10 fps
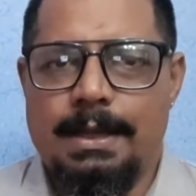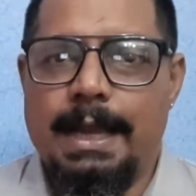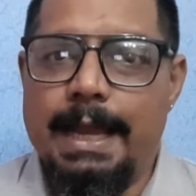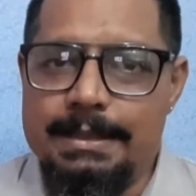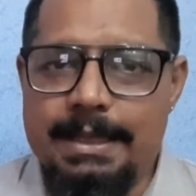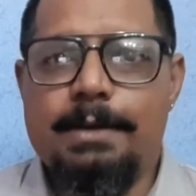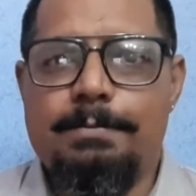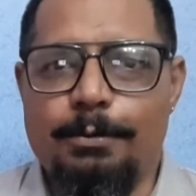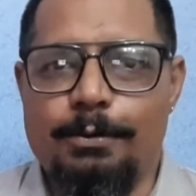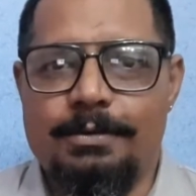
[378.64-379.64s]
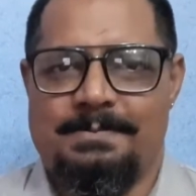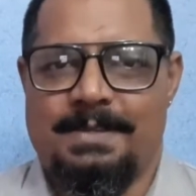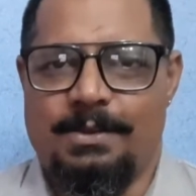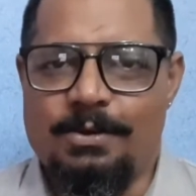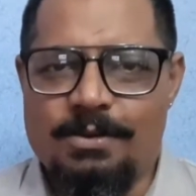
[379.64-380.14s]
And therefore,
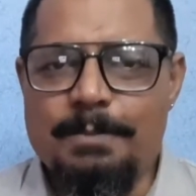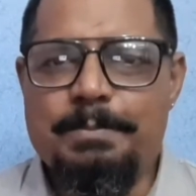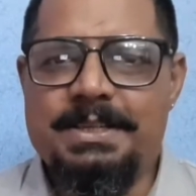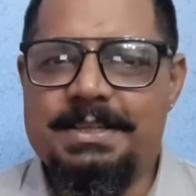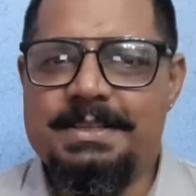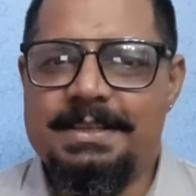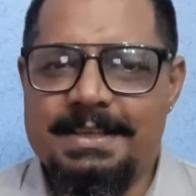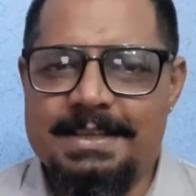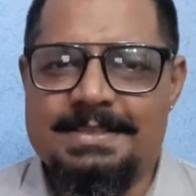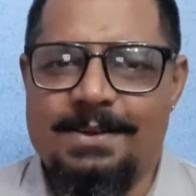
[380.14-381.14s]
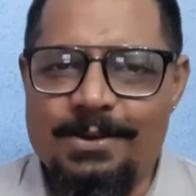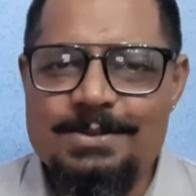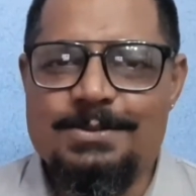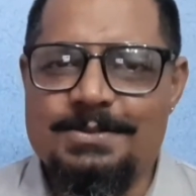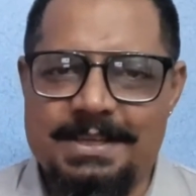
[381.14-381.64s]
your competitor is
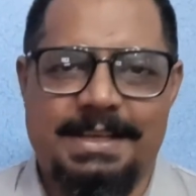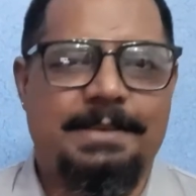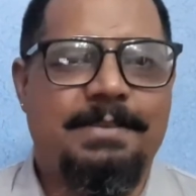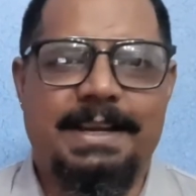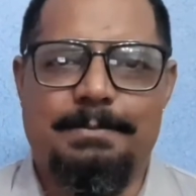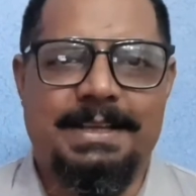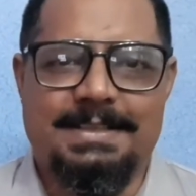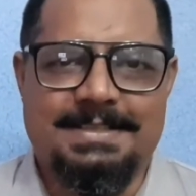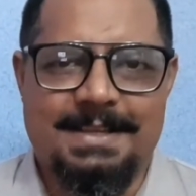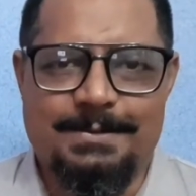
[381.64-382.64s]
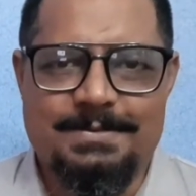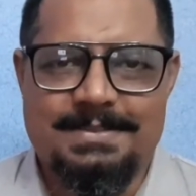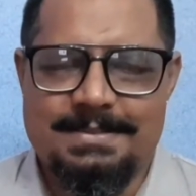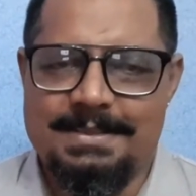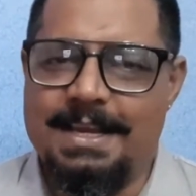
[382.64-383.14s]
also signified by this house,
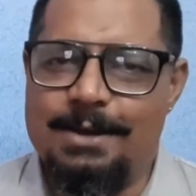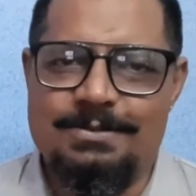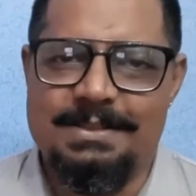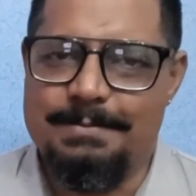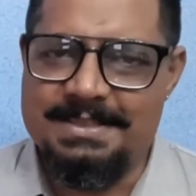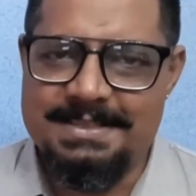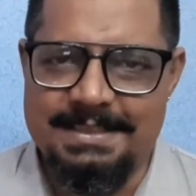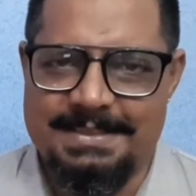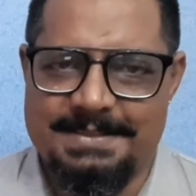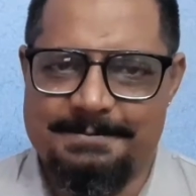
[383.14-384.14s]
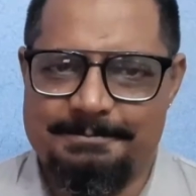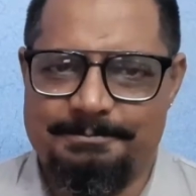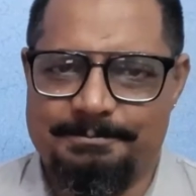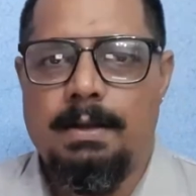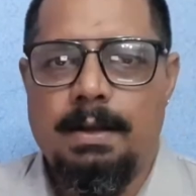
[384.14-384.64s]
the house number 6.
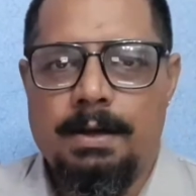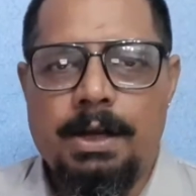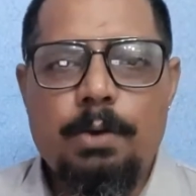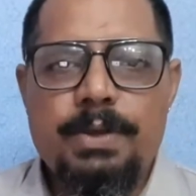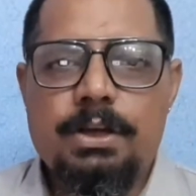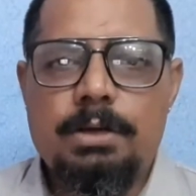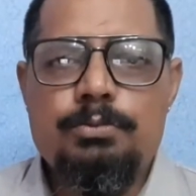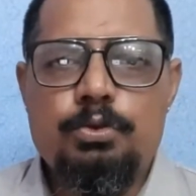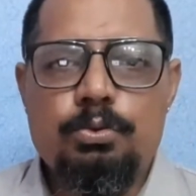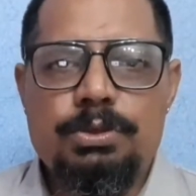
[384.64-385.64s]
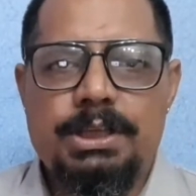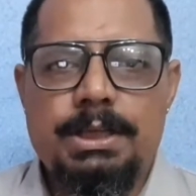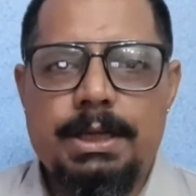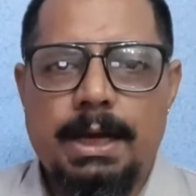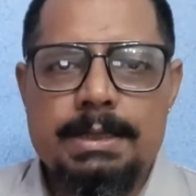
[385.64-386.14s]
Now we come to
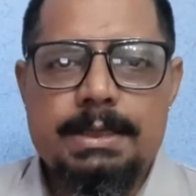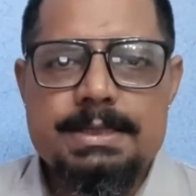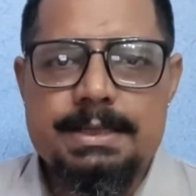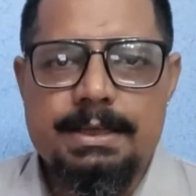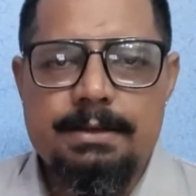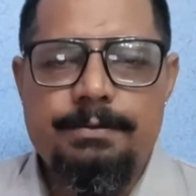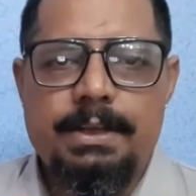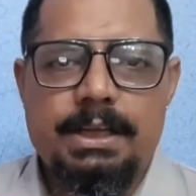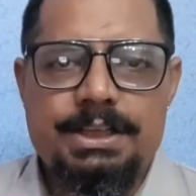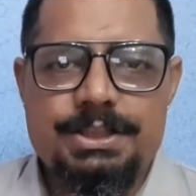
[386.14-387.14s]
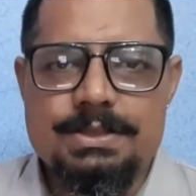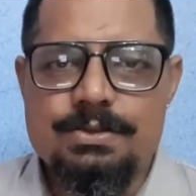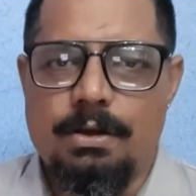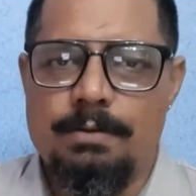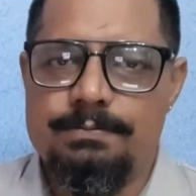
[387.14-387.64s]
the other significations
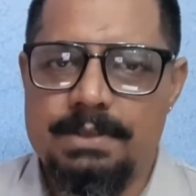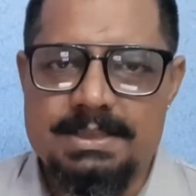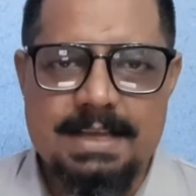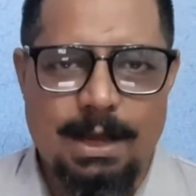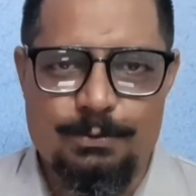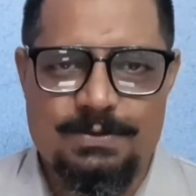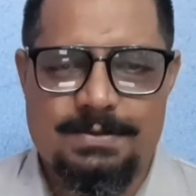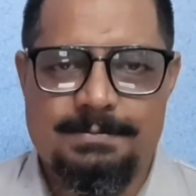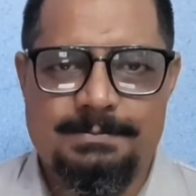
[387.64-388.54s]
of this house.